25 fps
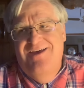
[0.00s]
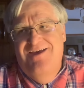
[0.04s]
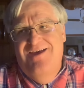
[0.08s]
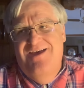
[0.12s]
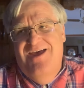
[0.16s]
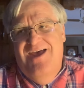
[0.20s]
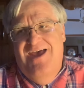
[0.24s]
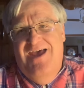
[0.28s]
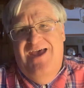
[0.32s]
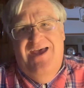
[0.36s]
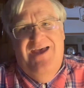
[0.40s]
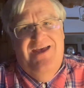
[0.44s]

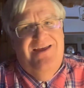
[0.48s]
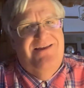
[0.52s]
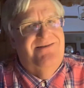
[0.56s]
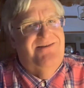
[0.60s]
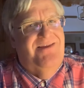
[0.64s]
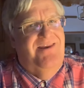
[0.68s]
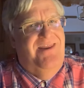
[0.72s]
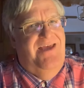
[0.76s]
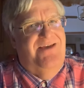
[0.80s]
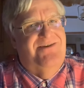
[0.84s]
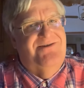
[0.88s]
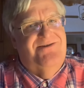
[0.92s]
and
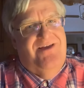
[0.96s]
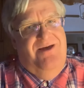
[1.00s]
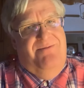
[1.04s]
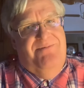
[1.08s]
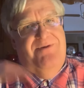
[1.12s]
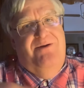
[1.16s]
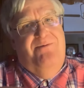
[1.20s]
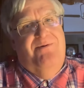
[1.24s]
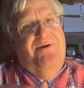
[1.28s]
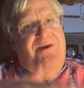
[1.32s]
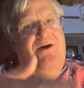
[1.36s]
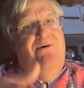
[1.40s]
the next
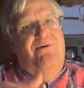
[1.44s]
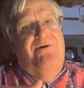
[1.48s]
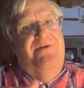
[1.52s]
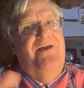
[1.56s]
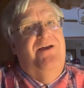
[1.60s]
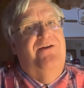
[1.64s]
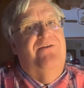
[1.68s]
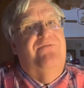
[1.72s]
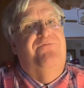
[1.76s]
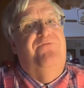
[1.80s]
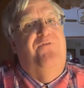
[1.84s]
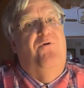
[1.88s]
company would lower
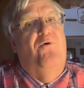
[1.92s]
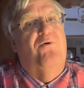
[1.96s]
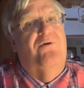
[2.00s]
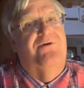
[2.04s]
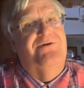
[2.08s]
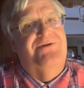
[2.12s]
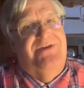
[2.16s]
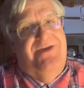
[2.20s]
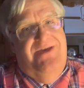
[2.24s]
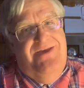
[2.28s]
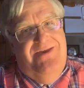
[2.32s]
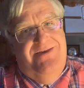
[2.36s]
theirs 4
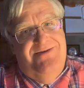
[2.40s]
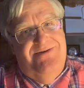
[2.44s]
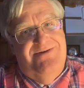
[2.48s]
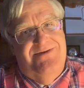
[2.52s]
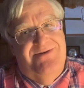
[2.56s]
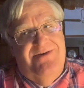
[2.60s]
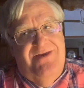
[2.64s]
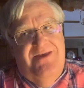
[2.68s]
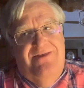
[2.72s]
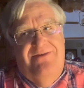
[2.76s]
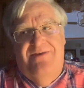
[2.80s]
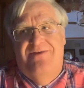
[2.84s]

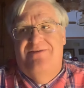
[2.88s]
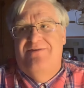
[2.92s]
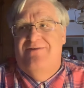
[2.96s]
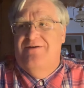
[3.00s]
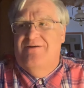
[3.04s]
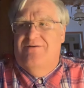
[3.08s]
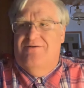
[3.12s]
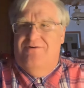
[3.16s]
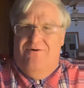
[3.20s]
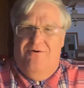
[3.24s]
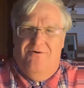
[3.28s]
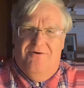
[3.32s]
cents. And then
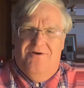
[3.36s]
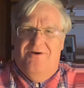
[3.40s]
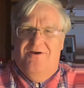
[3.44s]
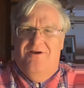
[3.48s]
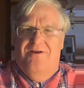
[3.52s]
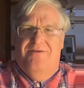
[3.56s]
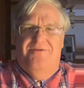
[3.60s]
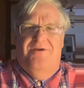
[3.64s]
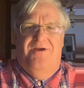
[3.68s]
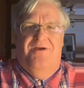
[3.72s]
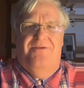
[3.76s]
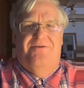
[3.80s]
the corner
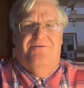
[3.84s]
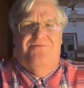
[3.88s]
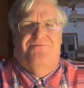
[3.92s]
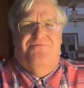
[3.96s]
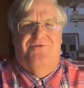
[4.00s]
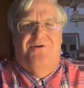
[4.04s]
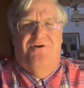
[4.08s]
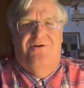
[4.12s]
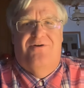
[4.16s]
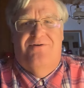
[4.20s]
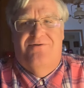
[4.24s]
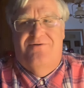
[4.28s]
on the other
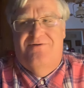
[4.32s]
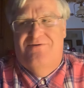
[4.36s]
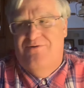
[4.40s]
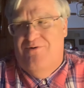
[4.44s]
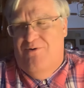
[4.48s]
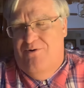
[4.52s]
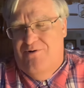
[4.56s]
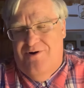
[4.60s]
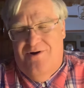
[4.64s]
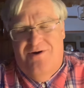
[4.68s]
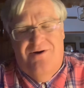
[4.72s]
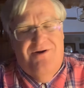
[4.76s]
third
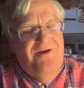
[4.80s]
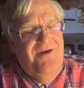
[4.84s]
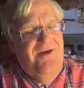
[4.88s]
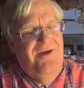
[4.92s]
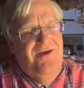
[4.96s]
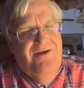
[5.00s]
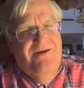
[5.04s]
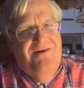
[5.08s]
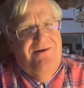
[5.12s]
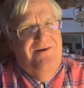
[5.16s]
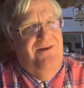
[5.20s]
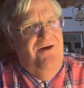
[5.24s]
corner
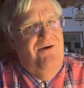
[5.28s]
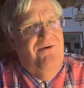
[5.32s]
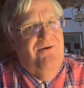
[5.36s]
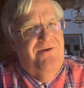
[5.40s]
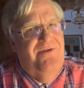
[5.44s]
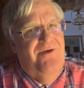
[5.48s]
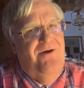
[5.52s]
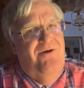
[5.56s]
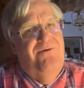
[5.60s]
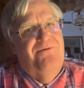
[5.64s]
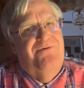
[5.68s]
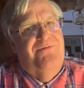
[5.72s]
lower
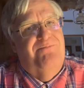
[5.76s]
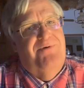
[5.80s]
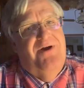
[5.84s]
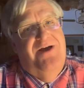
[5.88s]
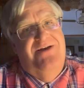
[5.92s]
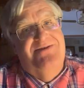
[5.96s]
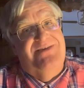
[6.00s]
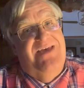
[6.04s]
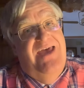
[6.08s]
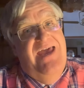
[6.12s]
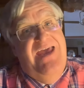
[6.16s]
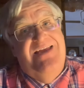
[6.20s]
the whole
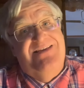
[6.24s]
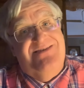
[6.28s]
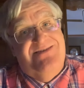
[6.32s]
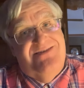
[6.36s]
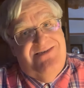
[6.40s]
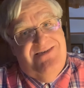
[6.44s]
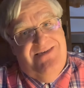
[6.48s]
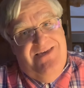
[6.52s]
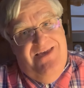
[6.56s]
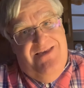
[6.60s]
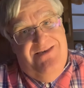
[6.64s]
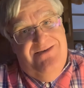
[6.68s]
price 8
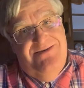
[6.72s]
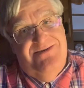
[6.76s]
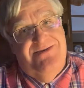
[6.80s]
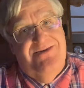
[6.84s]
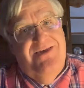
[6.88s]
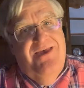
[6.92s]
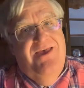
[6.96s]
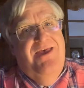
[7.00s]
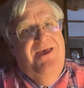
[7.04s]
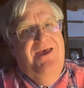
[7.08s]
cents.